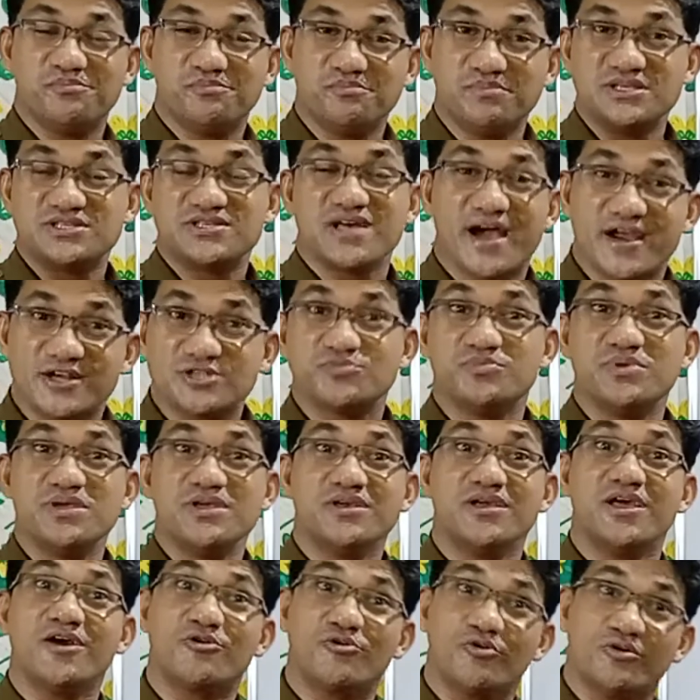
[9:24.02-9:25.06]
besides
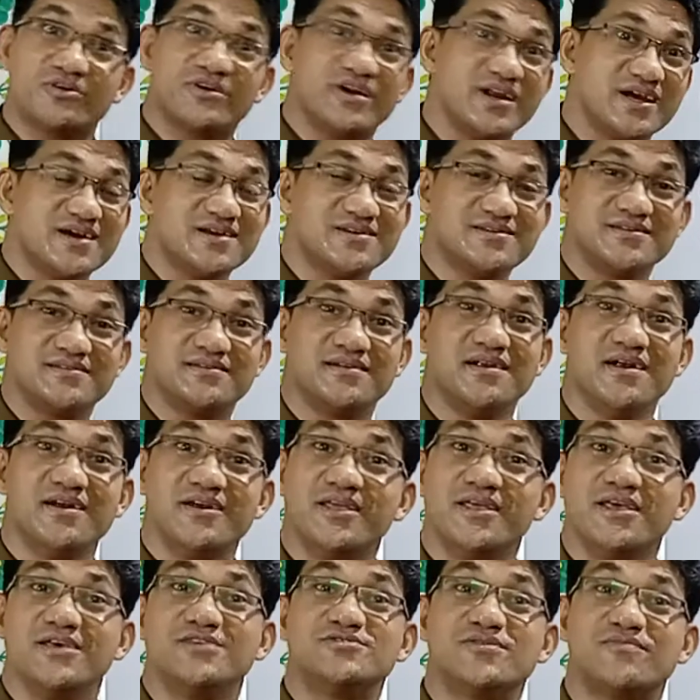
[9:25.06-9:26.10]
being a good cricketer,
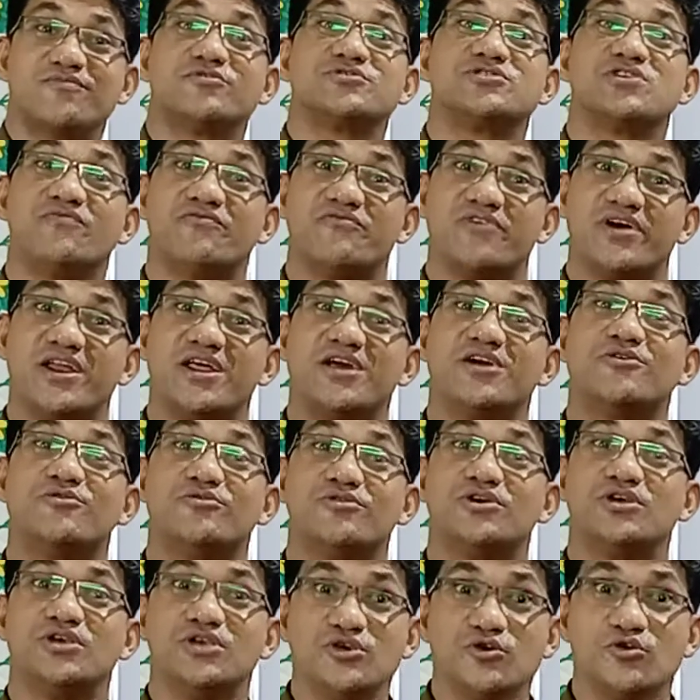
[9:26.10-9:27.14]
he is of course a very
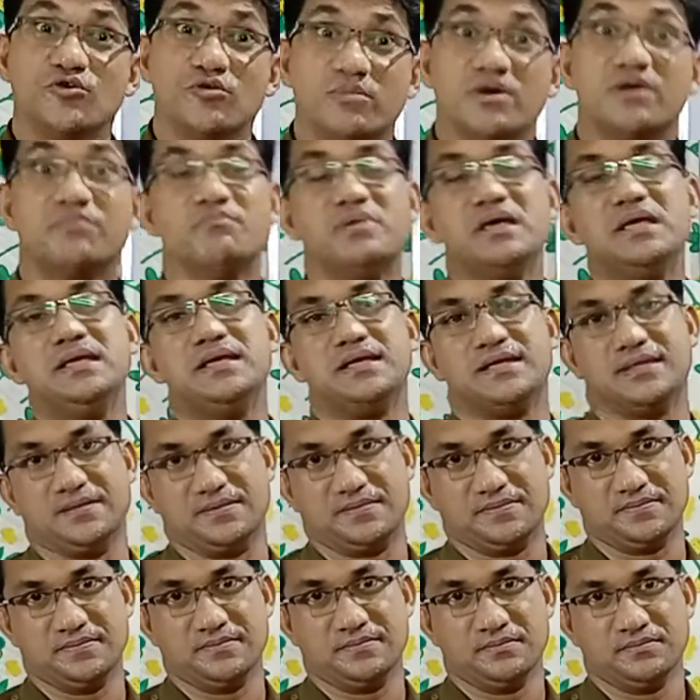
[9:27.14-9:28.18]
good human
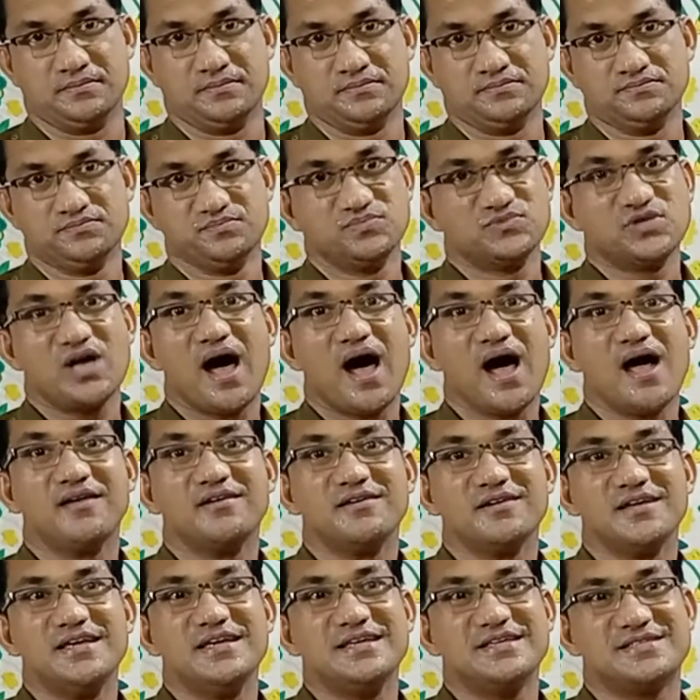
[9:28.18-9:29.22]
being.
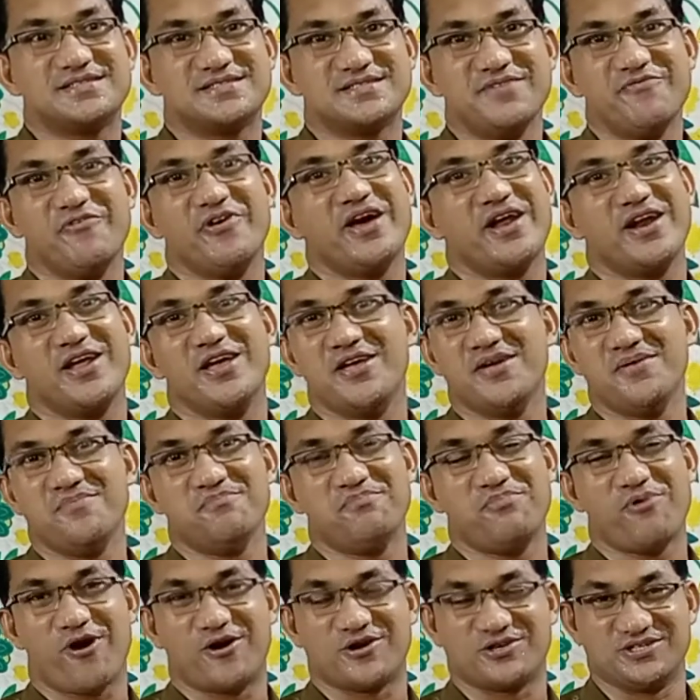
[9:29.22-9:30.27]
That is very
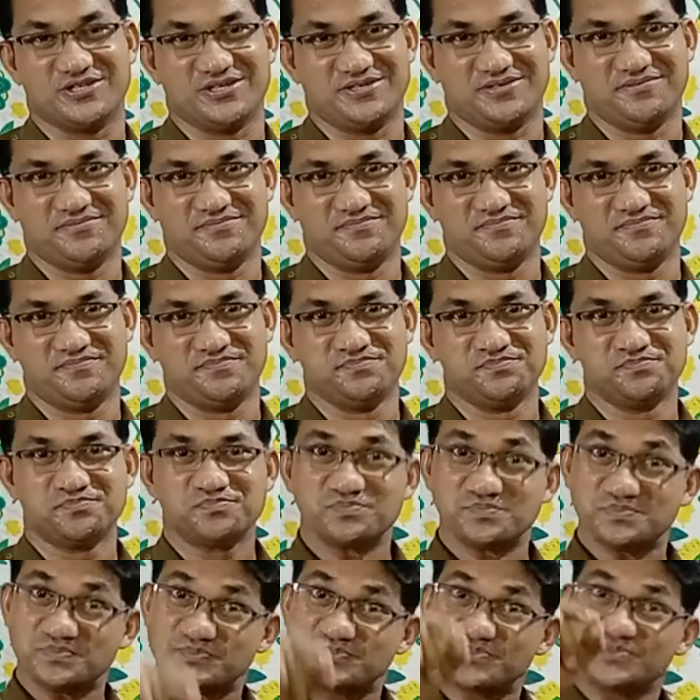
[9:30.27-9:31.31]
important.
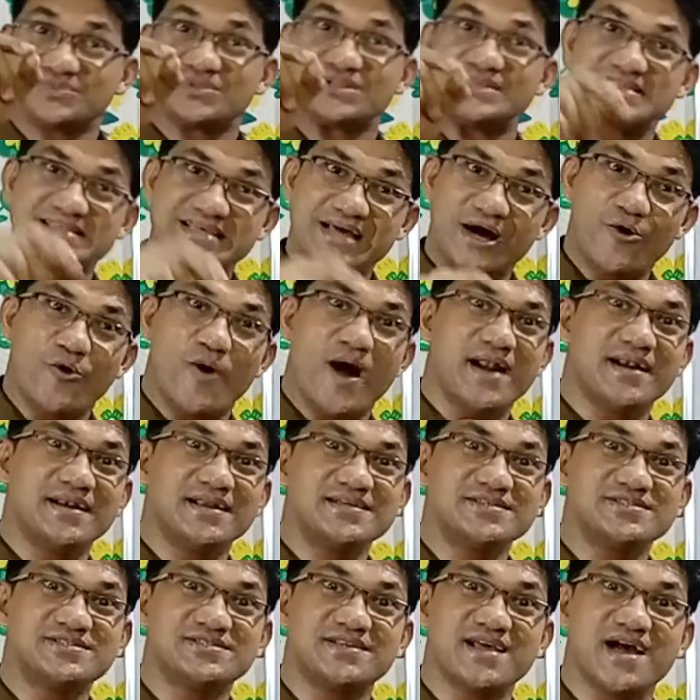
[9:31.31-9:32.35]
So
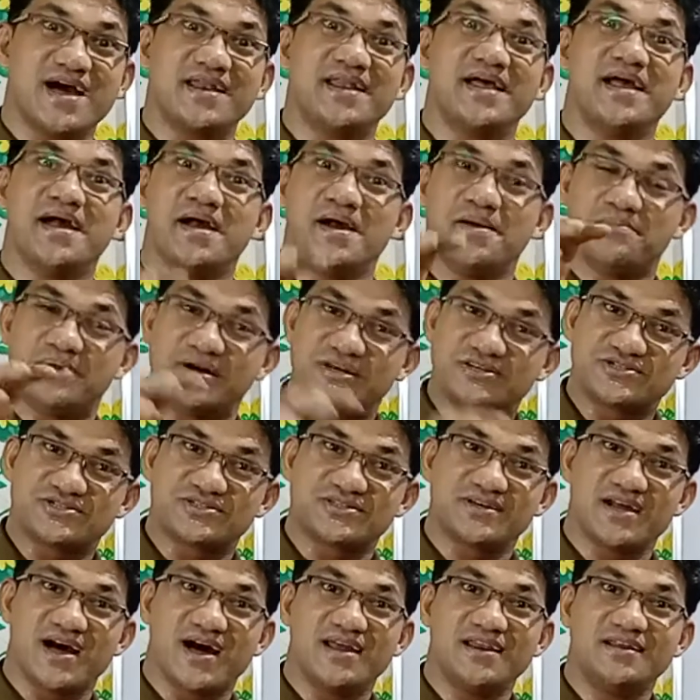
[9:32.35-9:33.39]
understand,
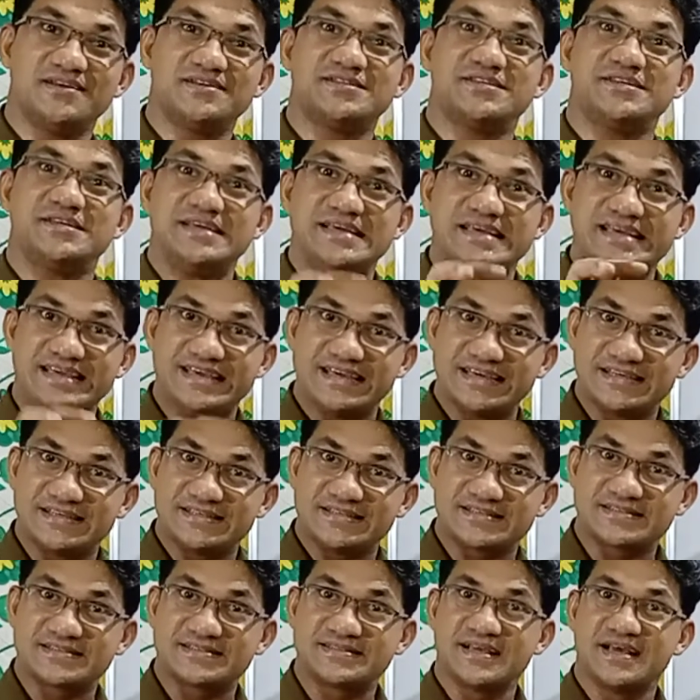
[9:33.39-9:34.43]
personality
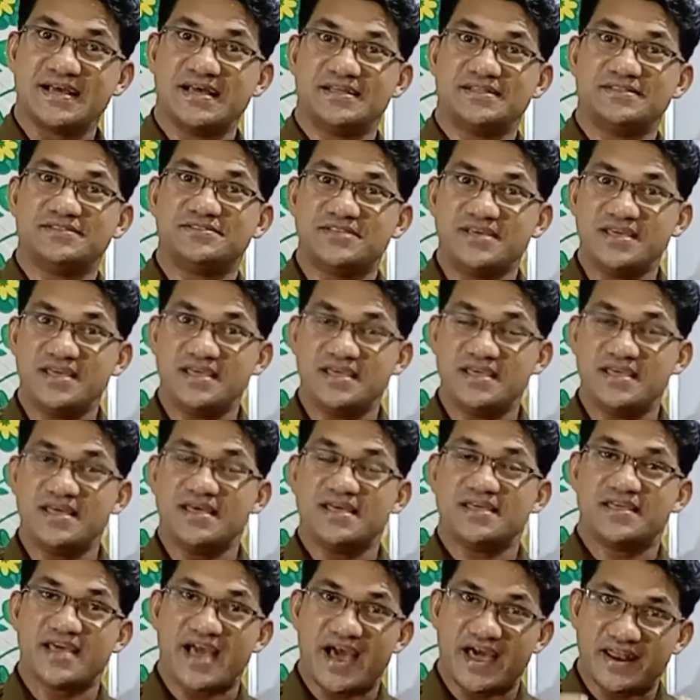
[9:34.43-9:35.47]
is the
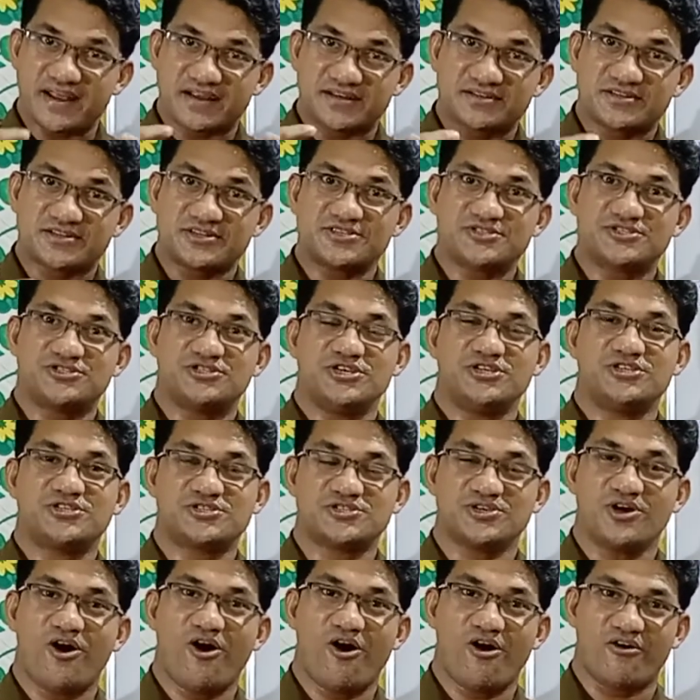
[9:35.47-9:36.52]

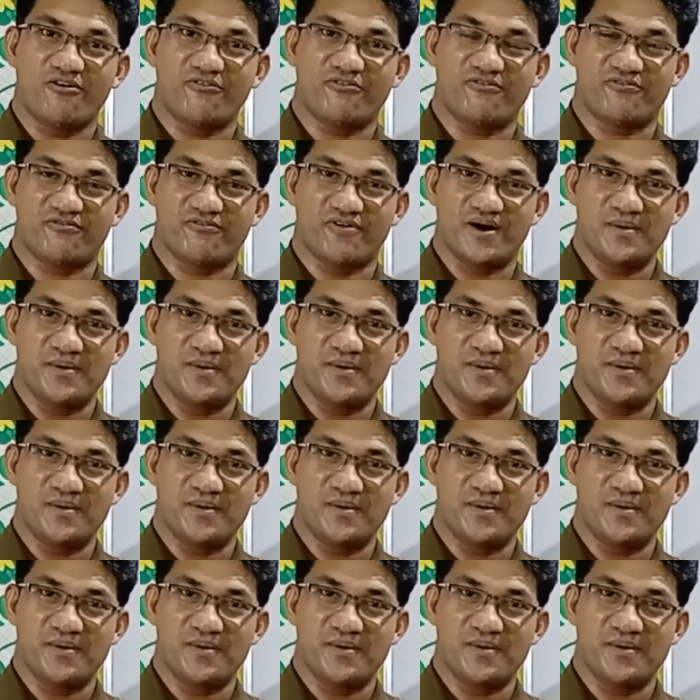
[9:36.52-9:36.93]
characteristics of